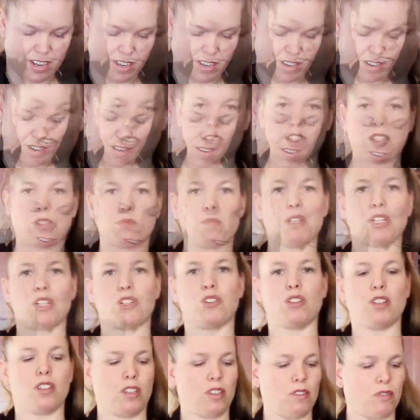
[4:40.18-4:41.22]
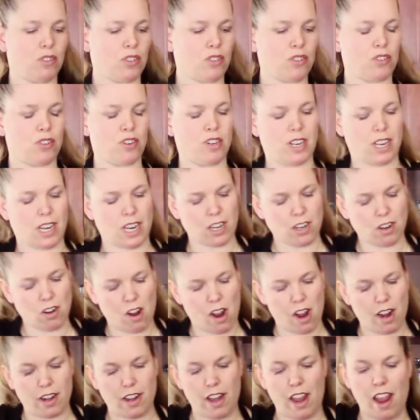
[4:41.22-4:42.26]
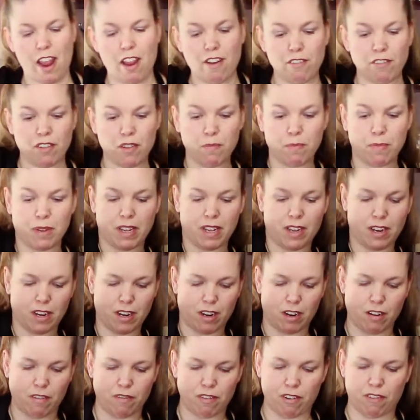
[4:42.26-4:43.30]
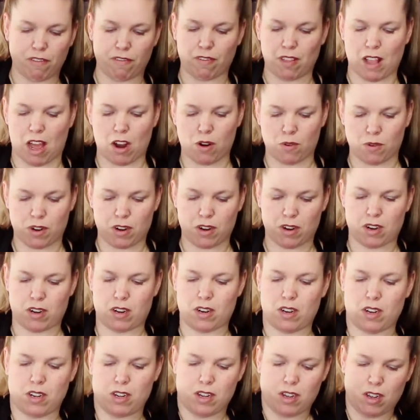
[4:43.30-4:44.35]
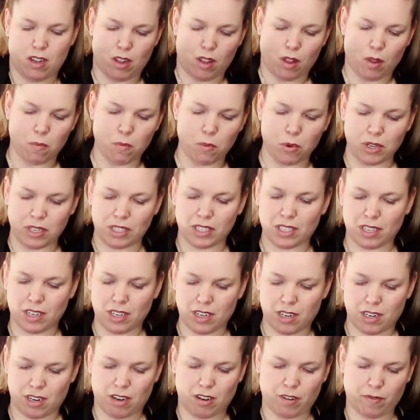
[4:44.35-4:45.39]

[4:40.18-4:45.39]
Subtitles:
And just make sure that you've stirred it and gotten every bit of your flour moistened.